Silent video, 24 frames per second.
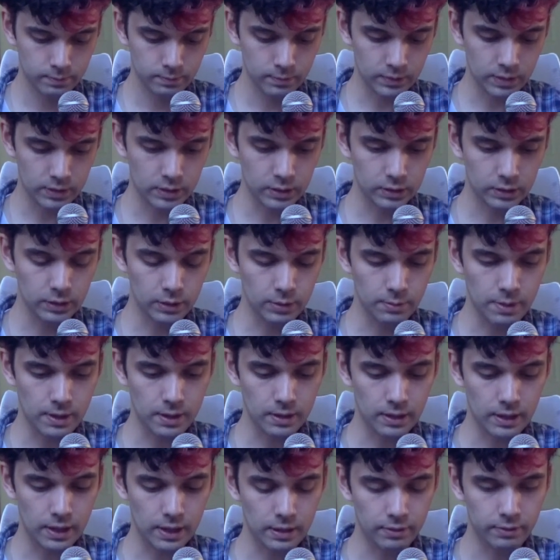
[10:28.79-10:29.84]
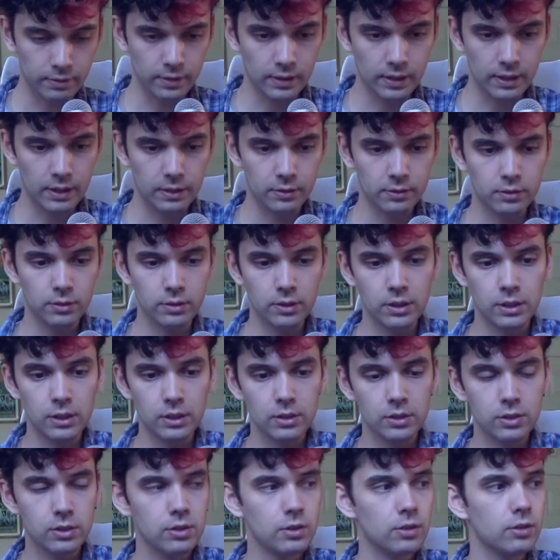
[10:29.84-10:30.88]
I think they're about a half an ounce
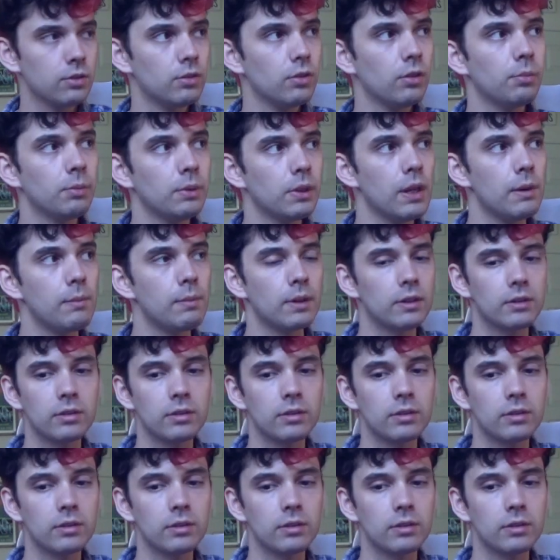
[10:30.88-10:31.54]
each. So I'm gonna